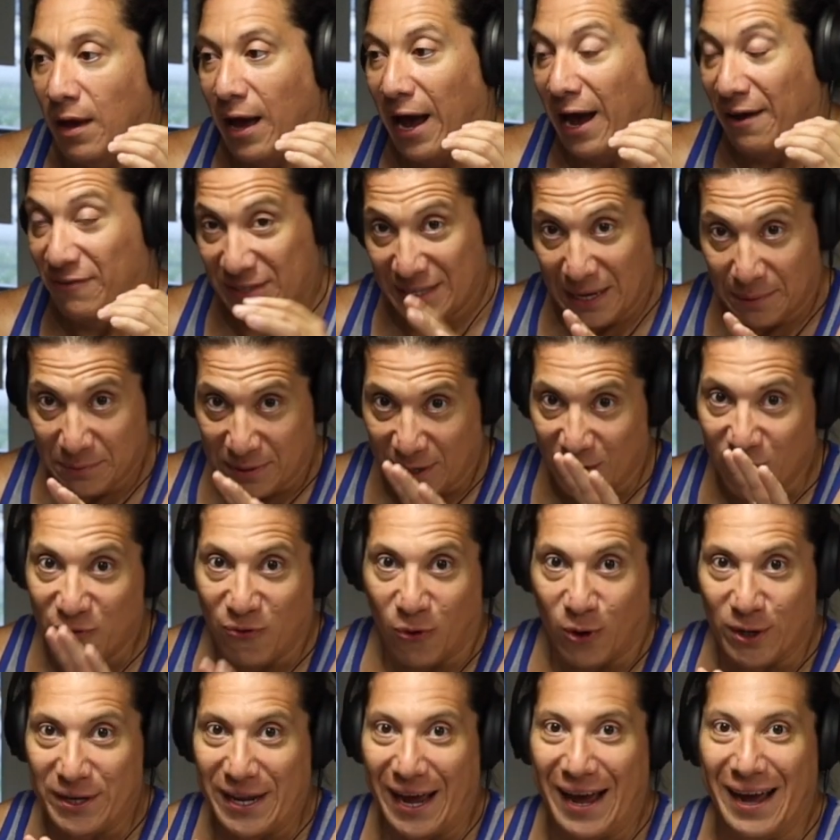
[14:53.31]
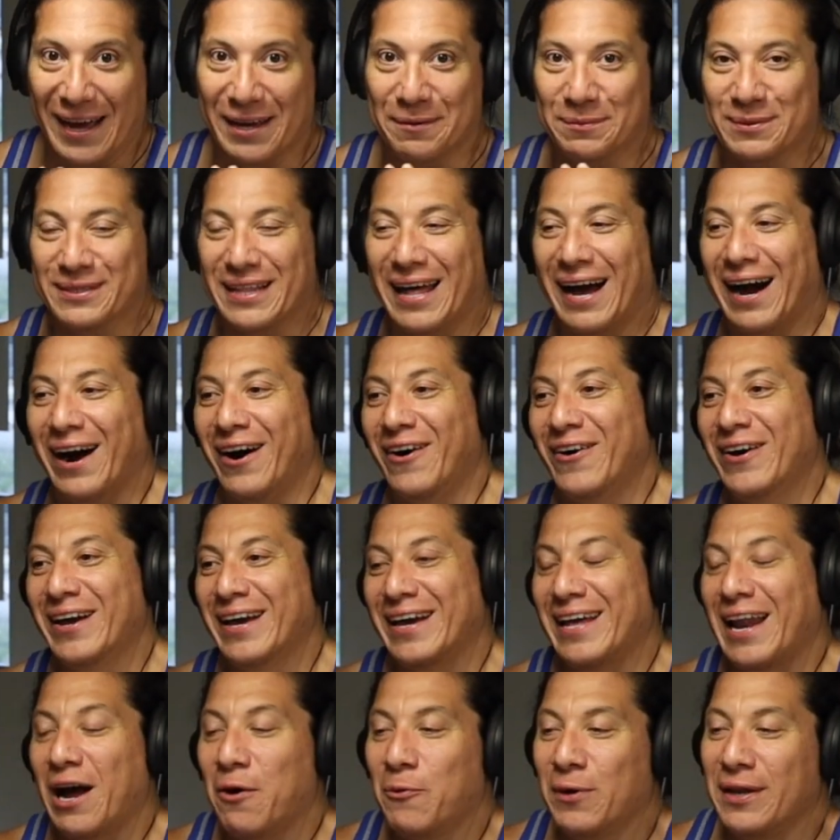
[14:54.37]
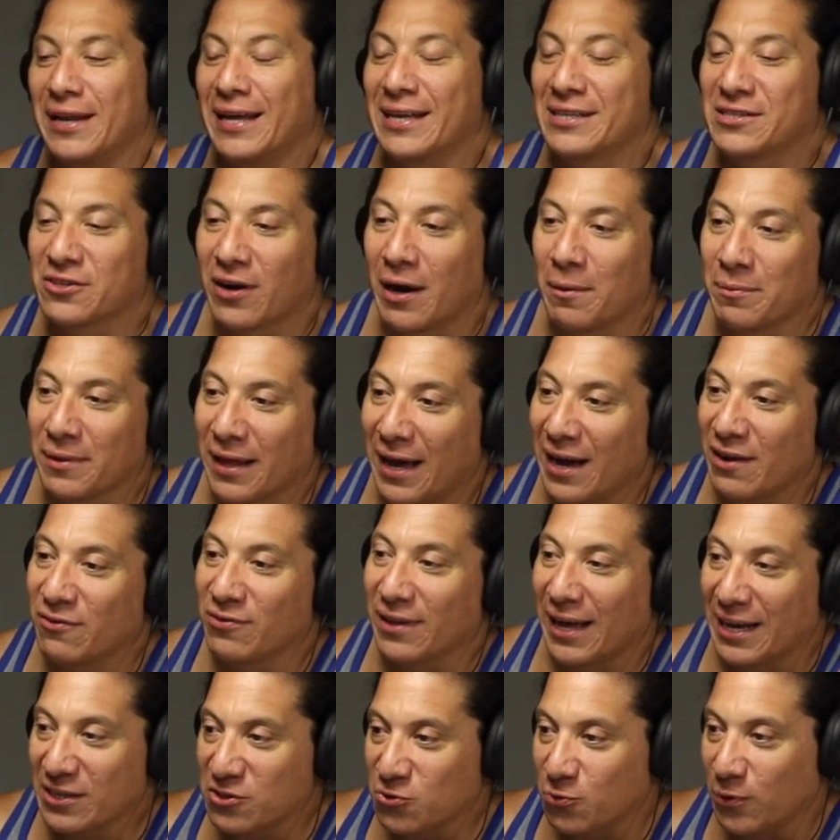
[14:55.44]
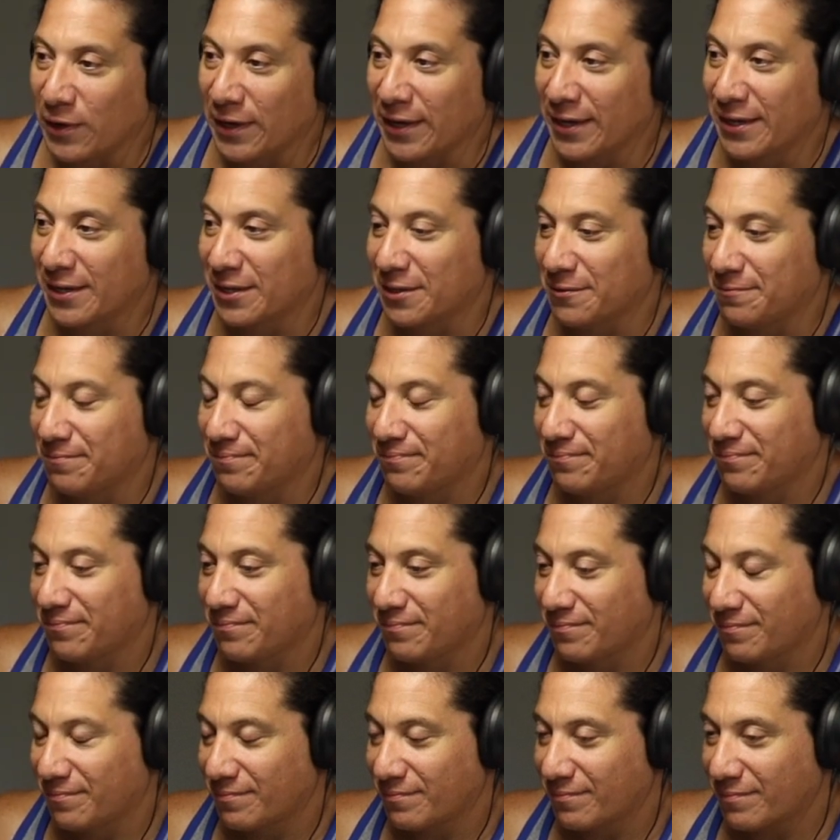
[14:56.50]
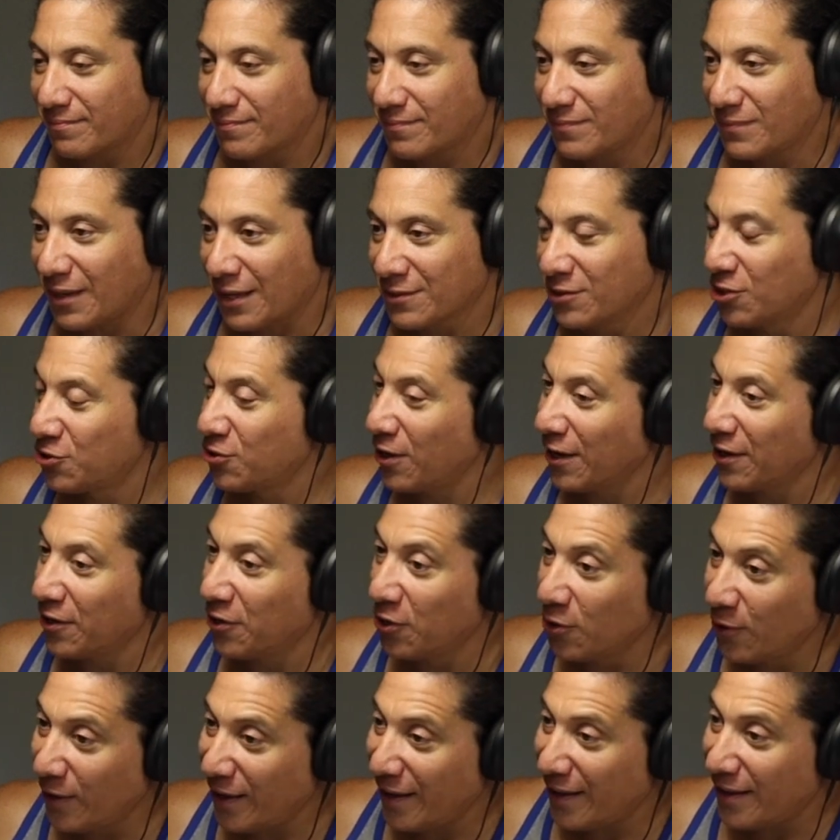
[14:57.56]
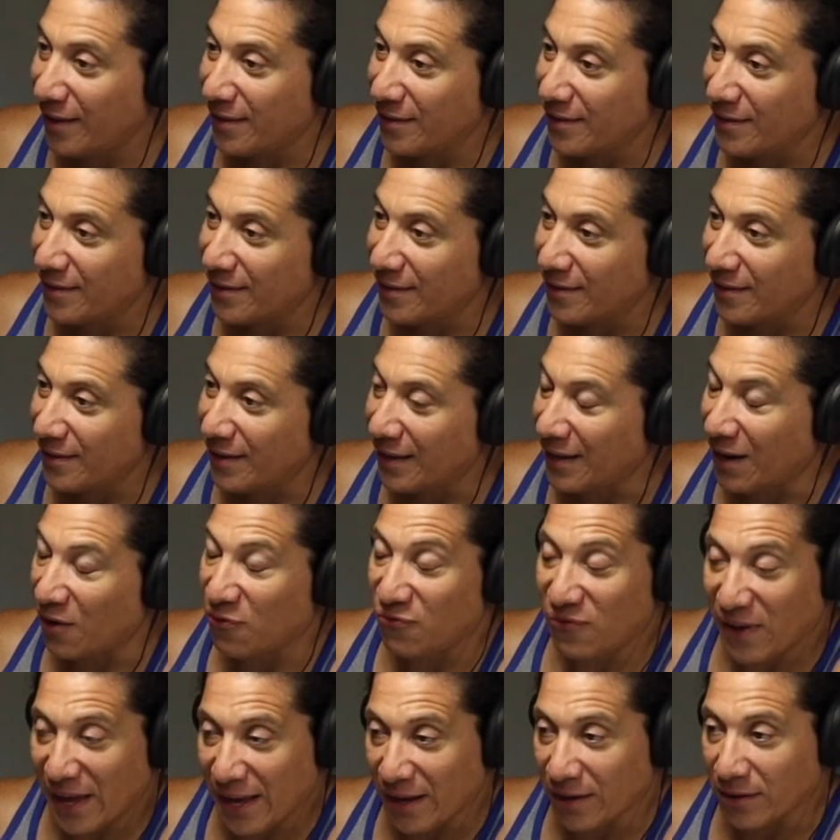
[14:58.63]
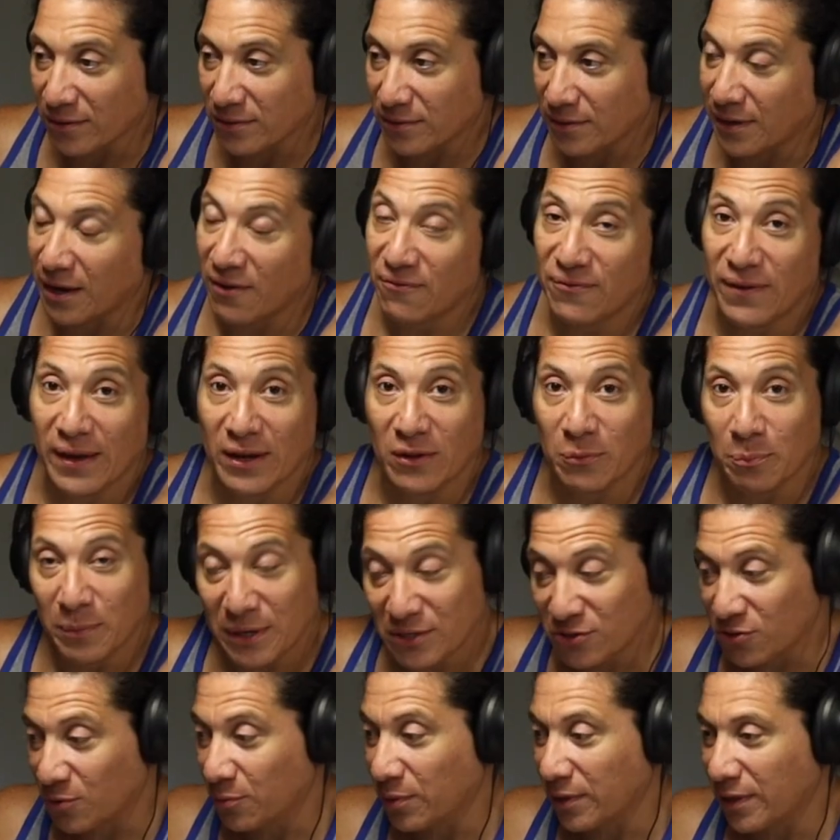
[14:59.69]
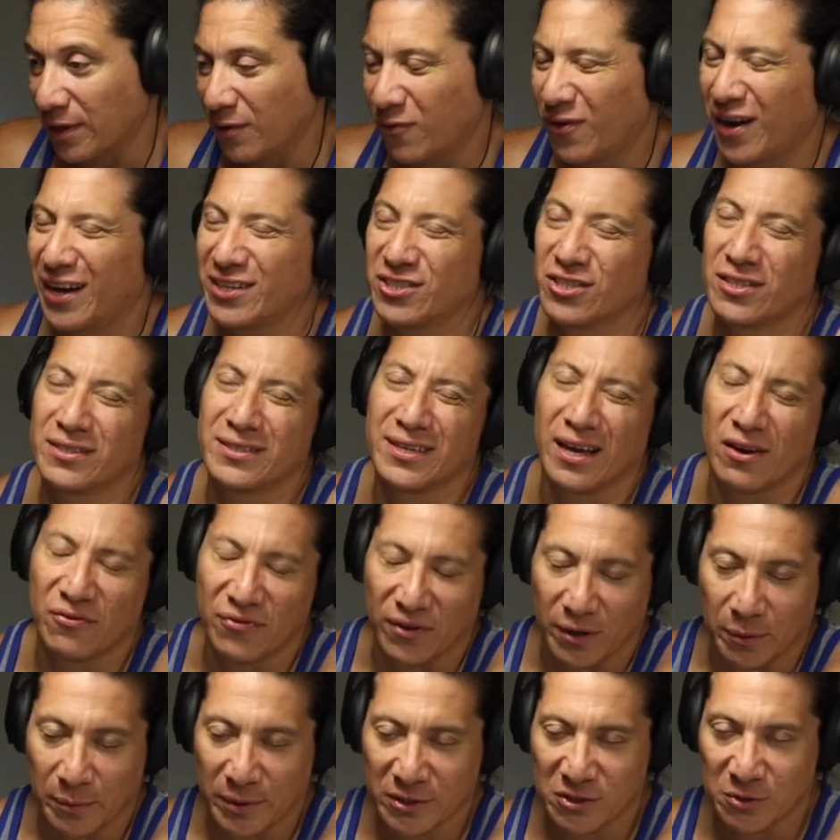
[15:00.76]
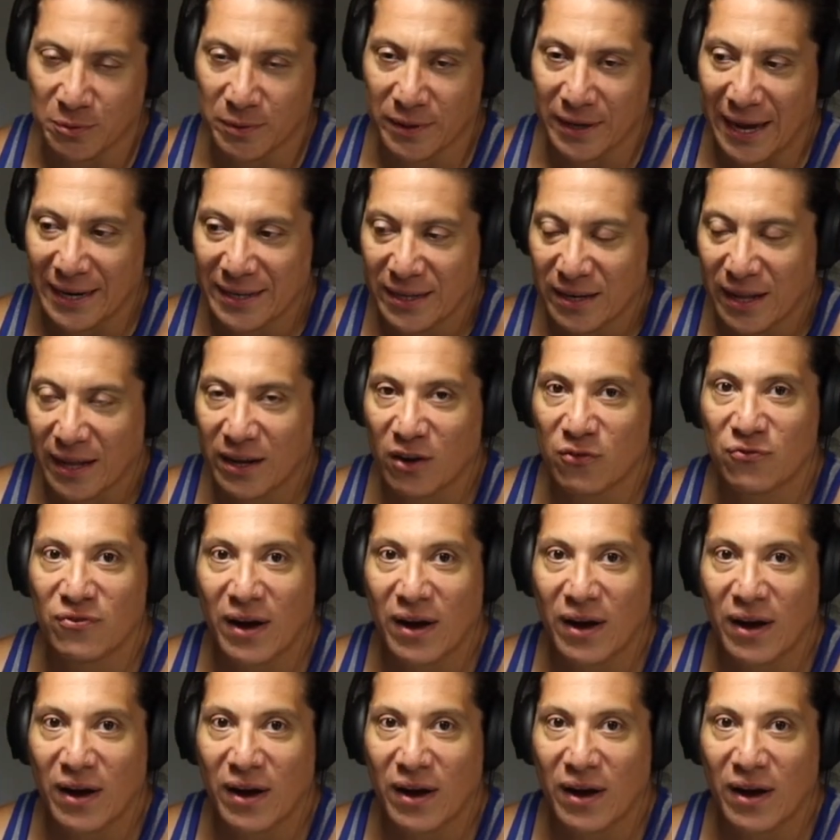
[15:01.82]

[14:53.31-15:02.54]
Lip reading: I've attempted it 4 times now, and I went Instagram live last week to try to do it. And I failed miserably. Well, I shouldn't say I failed miserably. I did like a